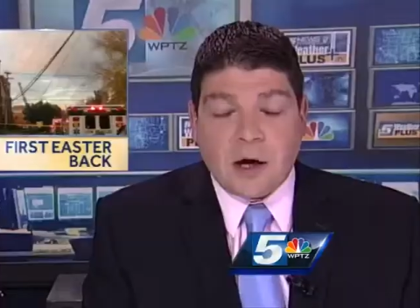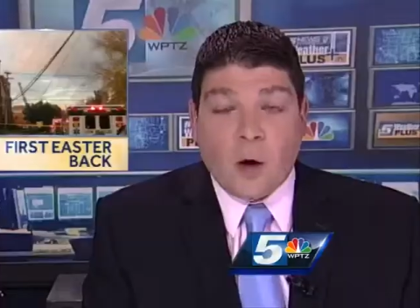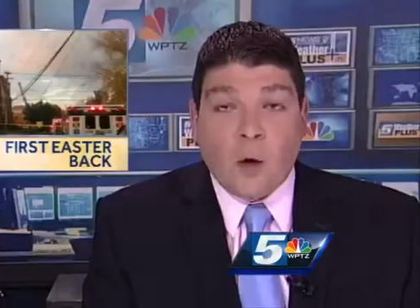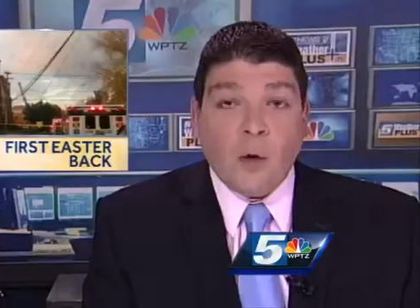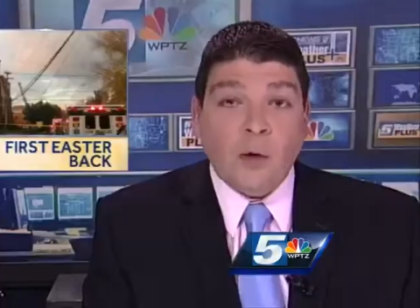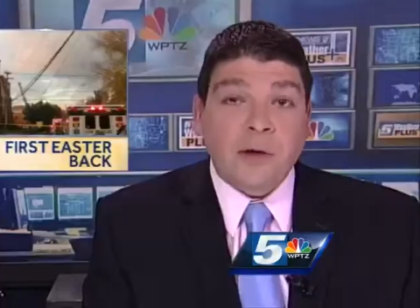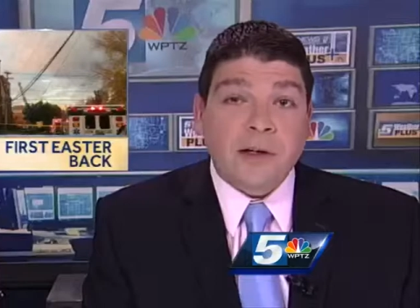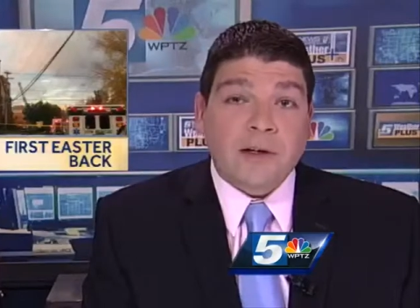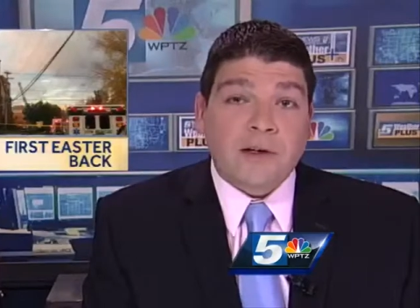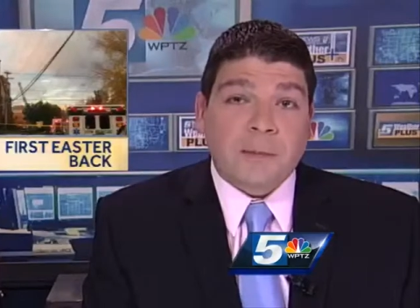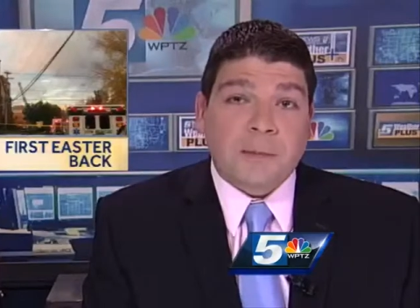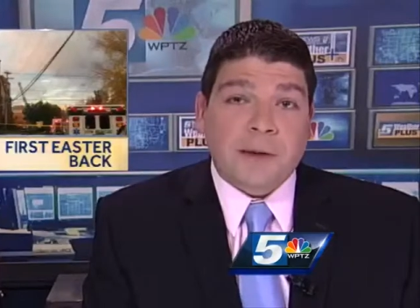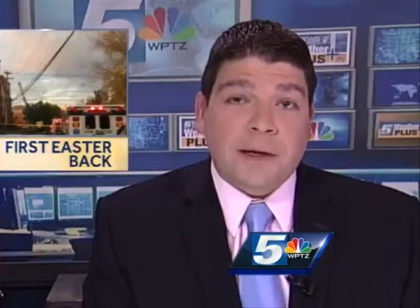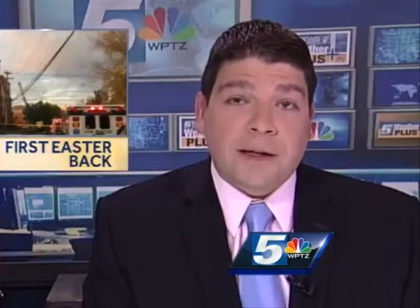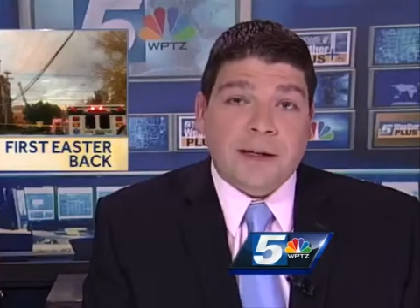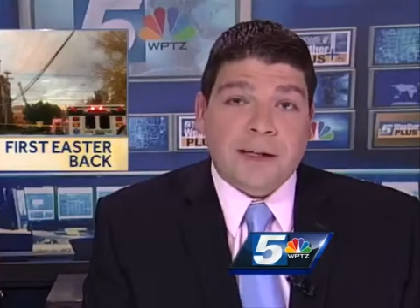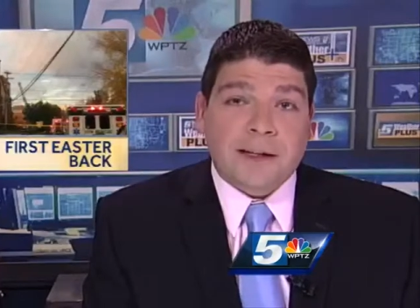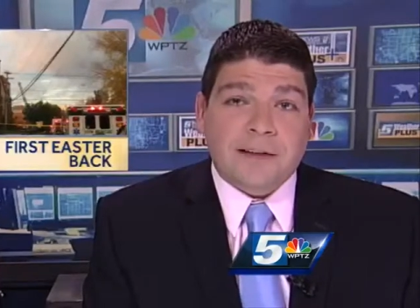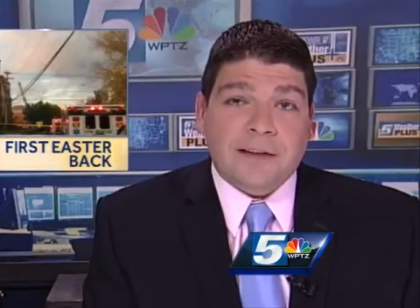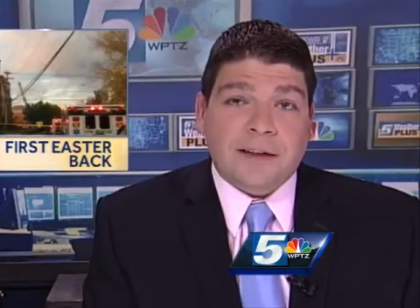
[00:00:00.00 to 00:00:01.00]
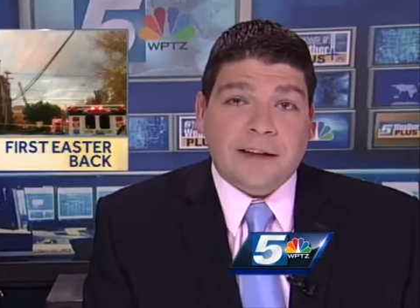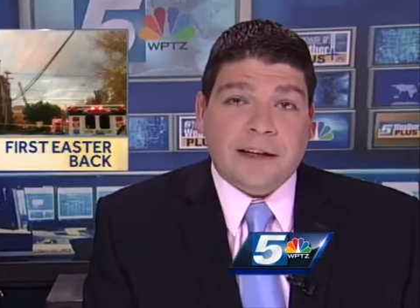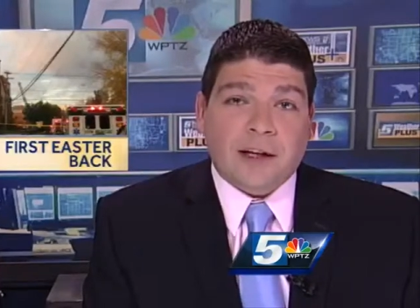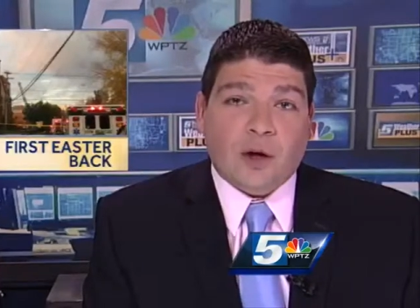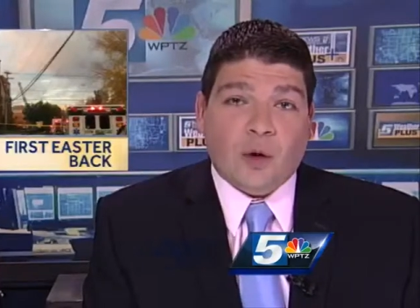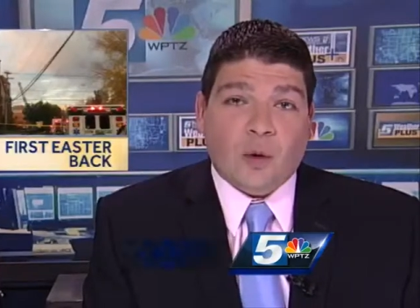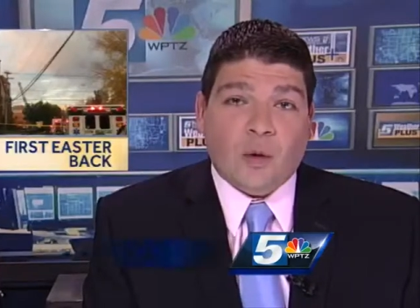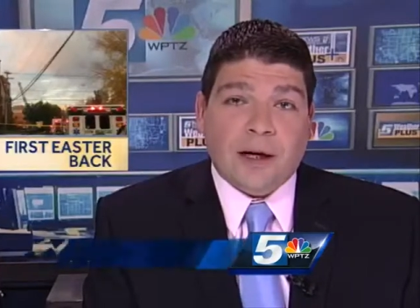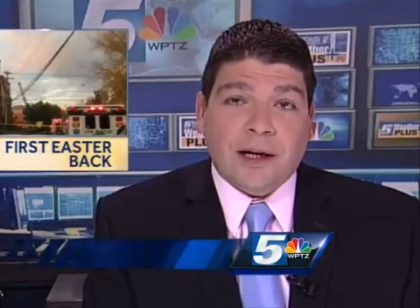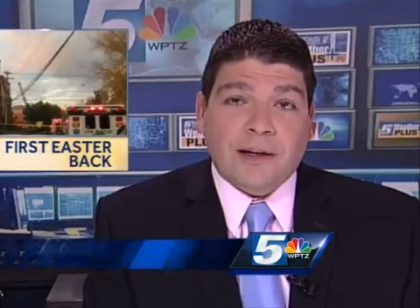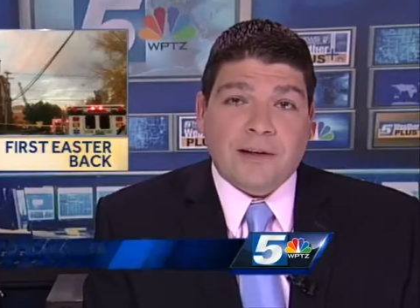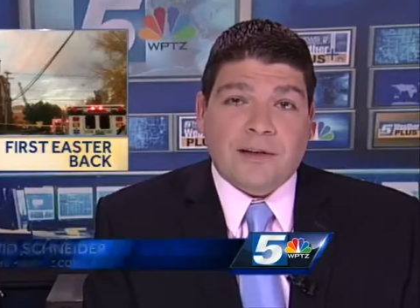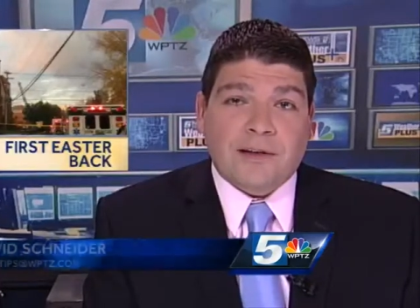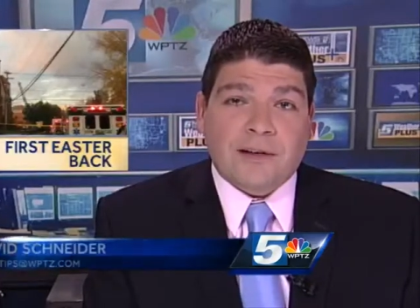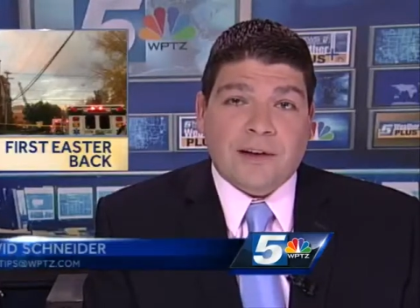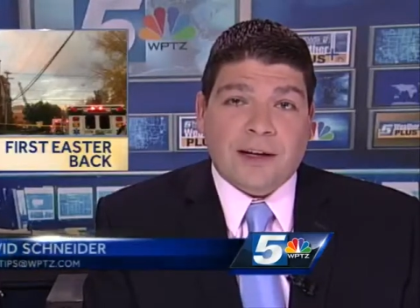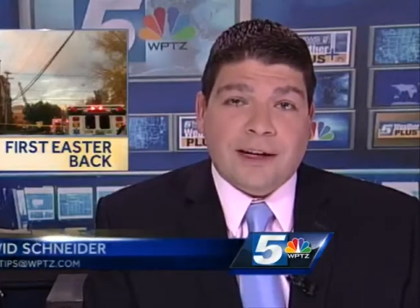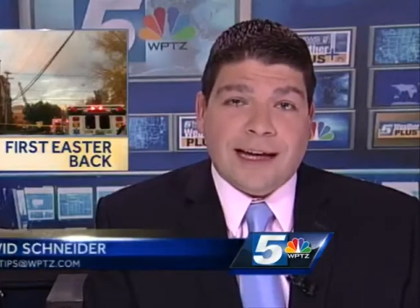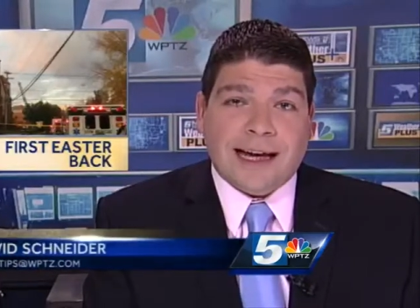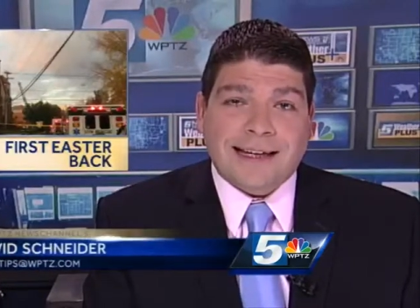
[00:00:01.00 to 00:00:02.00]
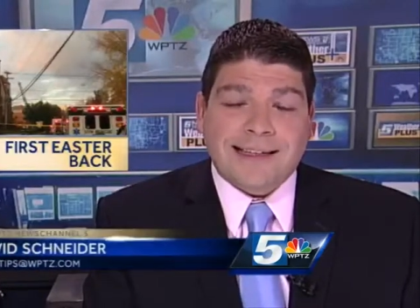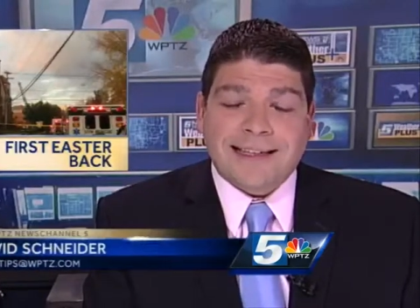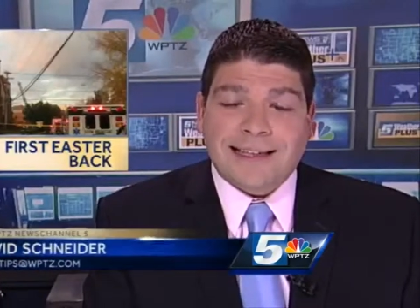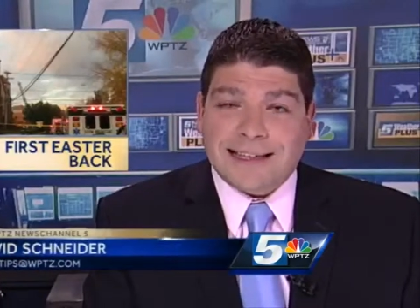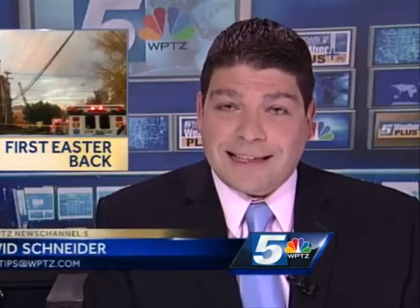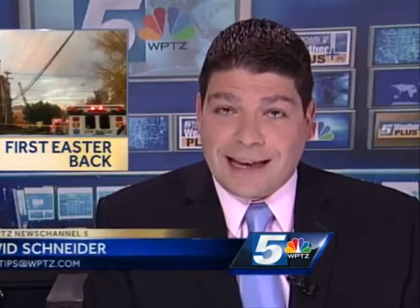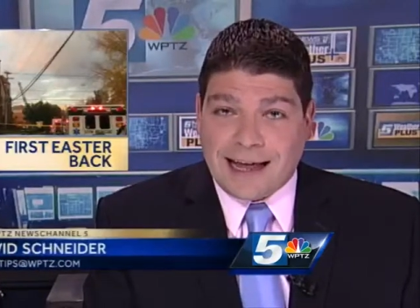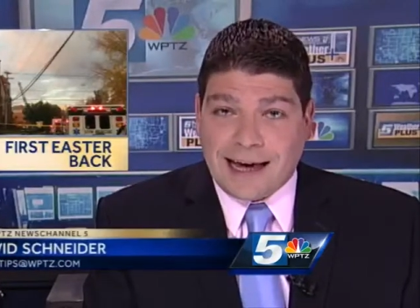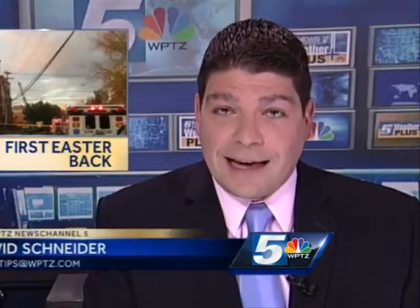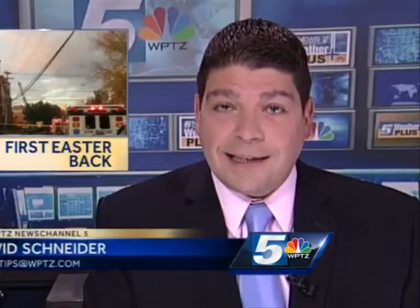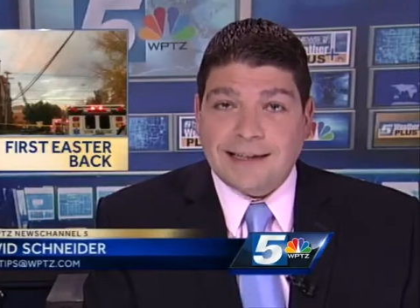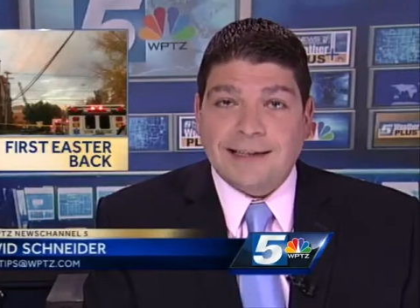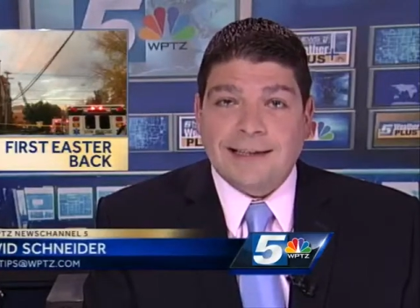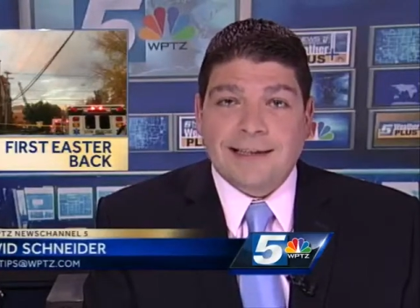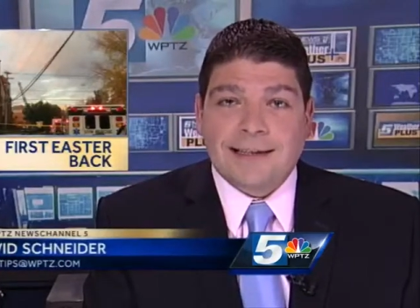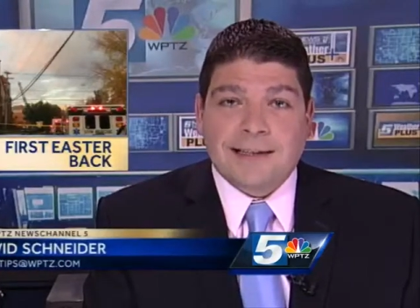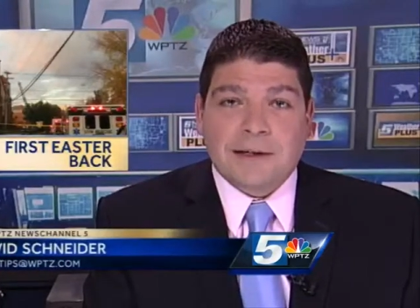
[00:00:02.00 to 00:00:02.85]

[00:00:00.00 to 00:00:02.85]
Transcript: the oldest buildings in the Queen City, and tonight,